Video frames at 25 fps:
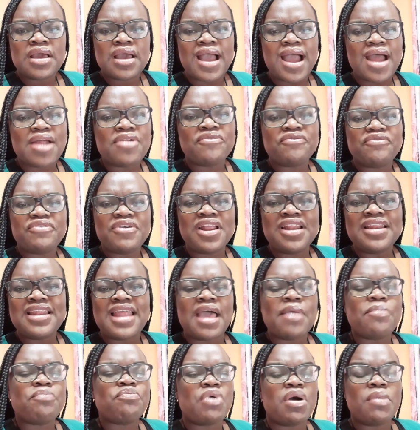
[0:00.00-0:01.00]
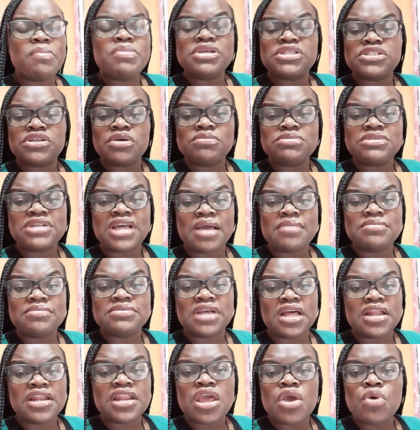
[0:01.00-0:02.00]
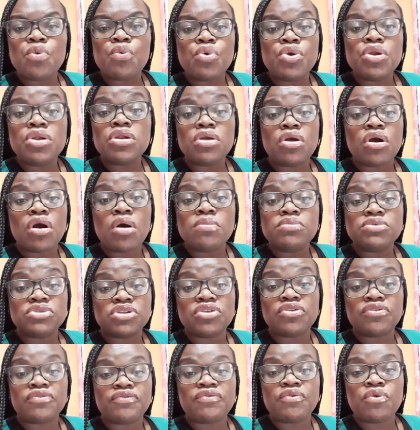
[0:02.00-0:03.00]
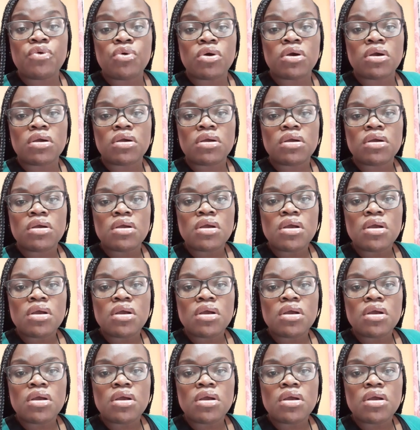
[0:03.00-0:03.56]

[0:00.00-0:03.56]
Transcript: and felt like probably sometimes that they wouldn't come to the fore.